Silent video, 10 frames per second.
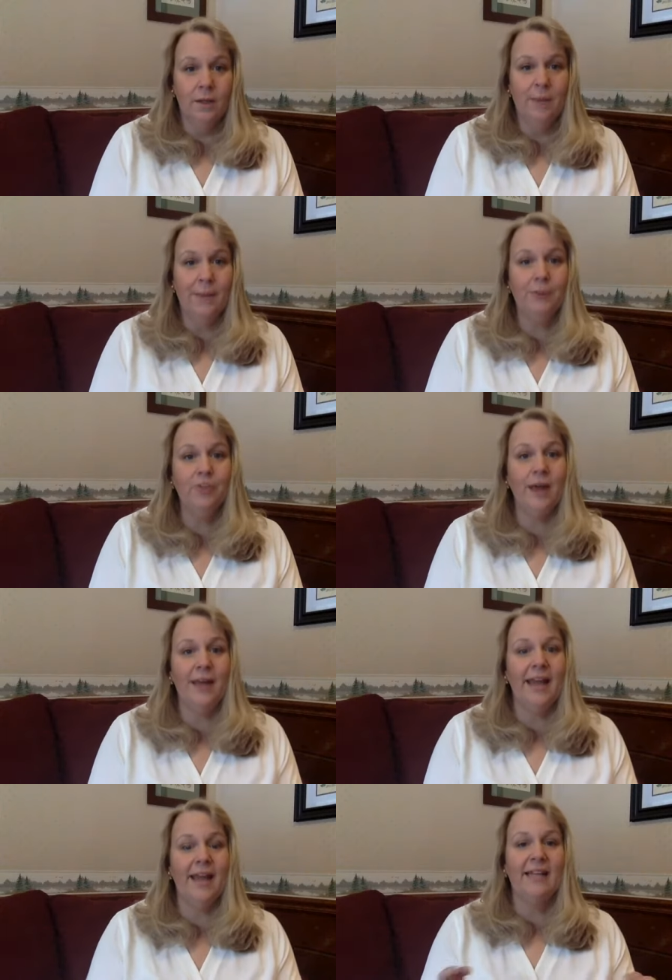People try
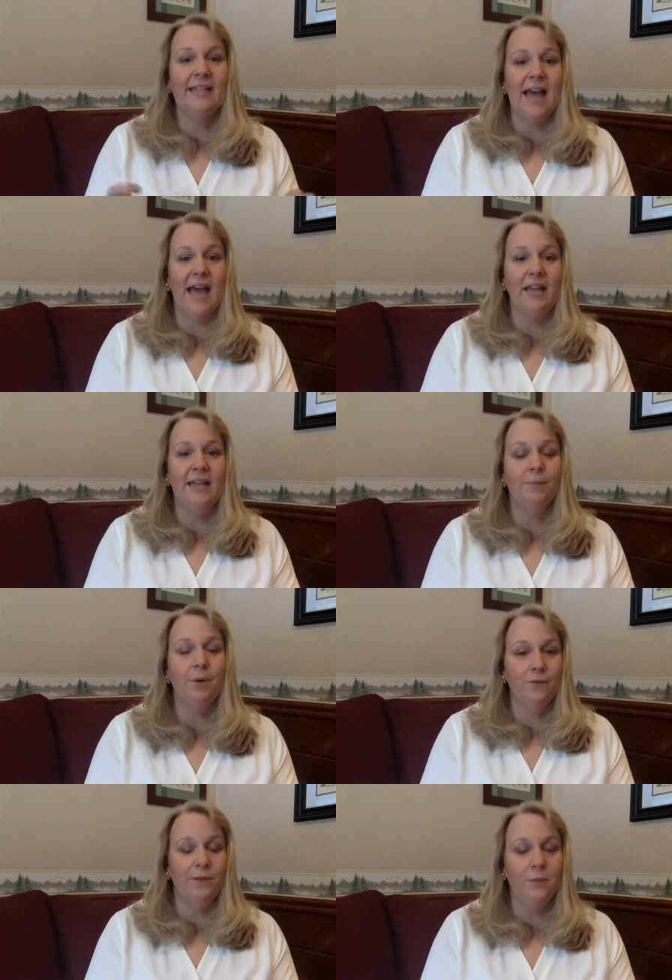to get exactly the
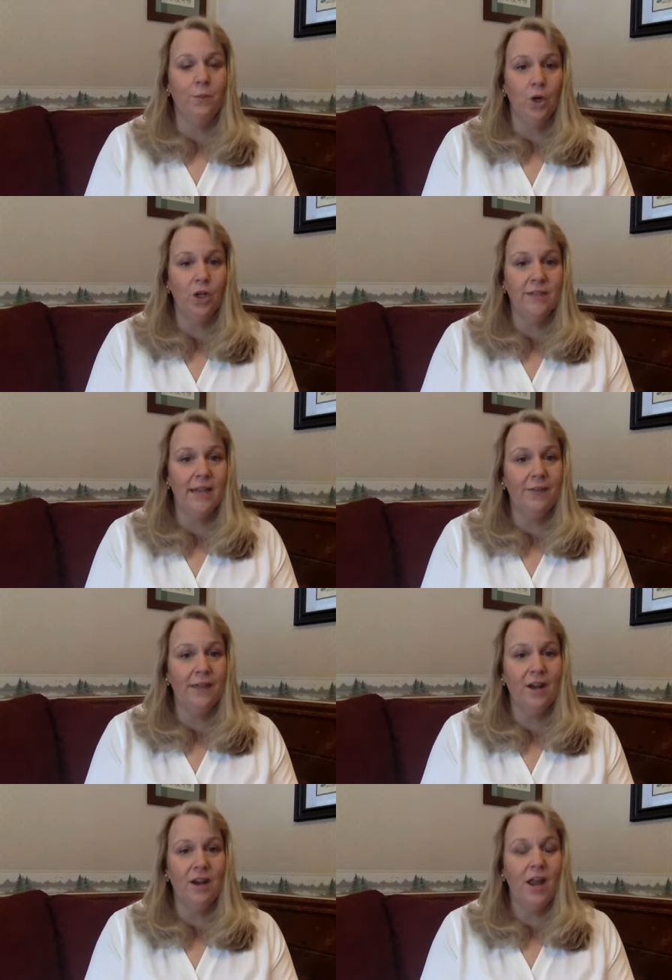perfect words out
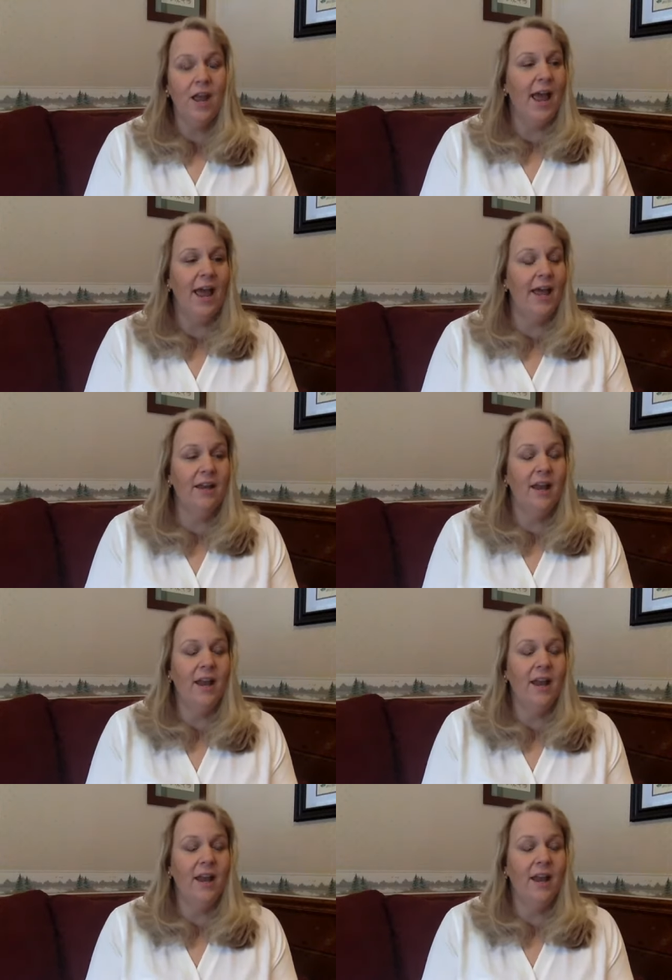there. And